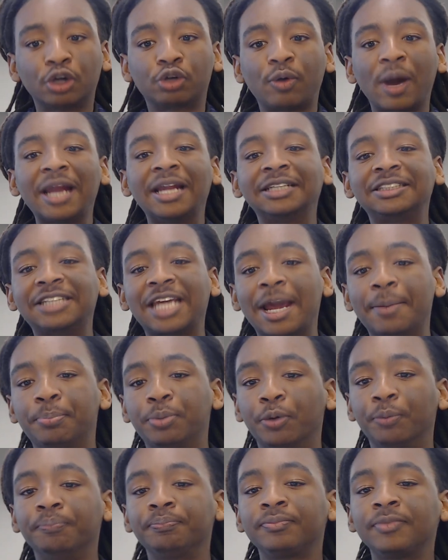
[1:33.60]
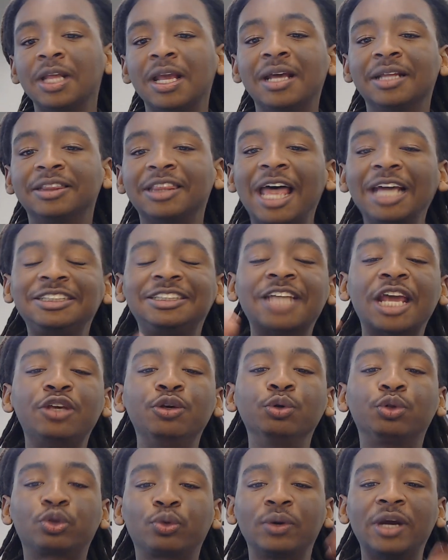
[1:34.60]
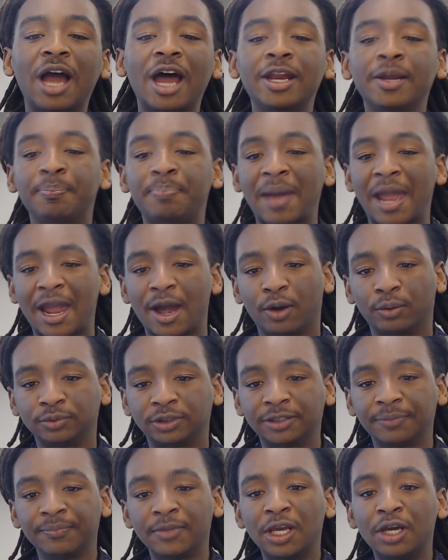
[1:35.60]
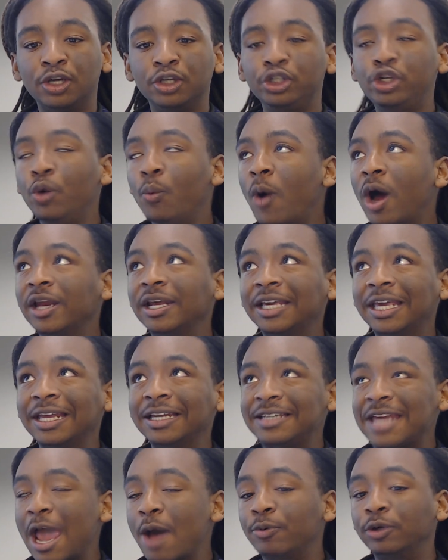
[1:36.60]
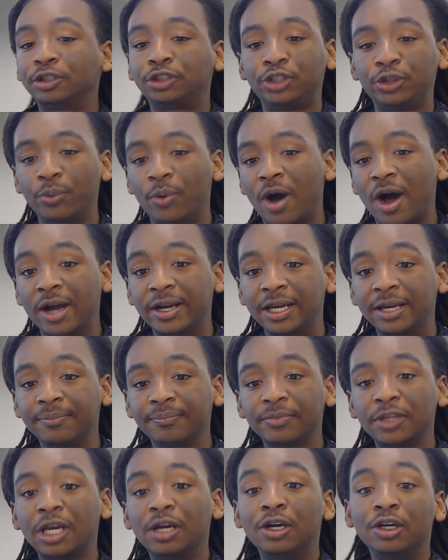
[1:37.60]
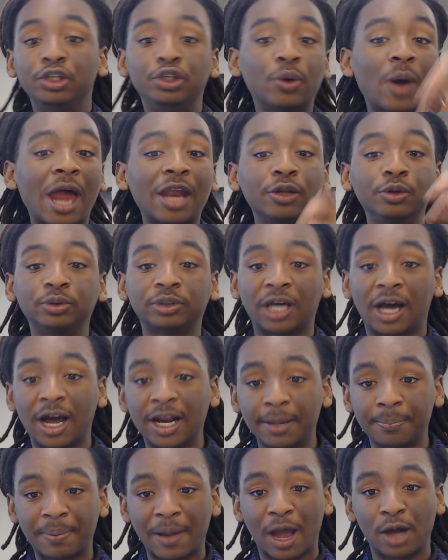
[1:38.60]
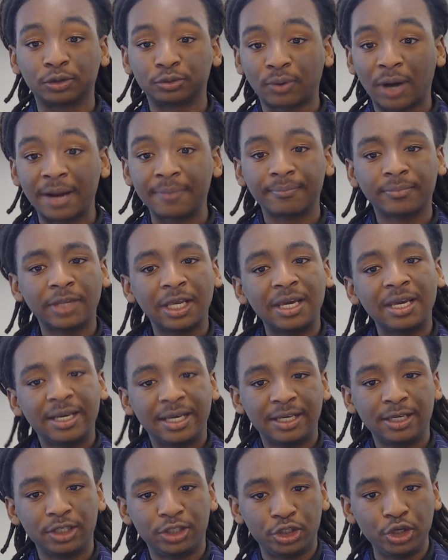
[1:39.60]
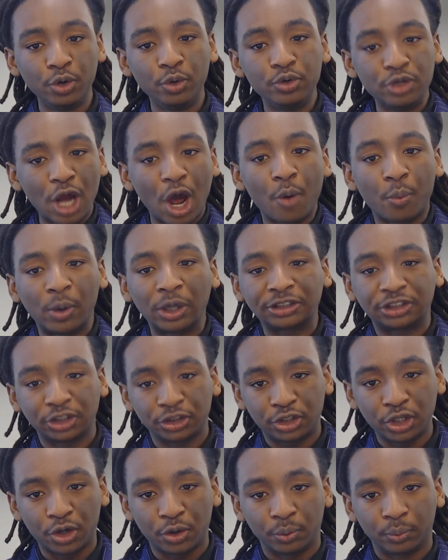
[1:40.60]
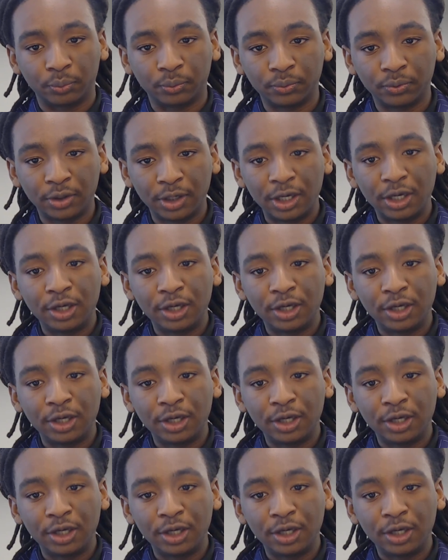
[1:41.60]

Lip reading: Great example. Let's say you 300 pounds. You want to get down to 200. You got to lose 100 pounds, right? You know what to do.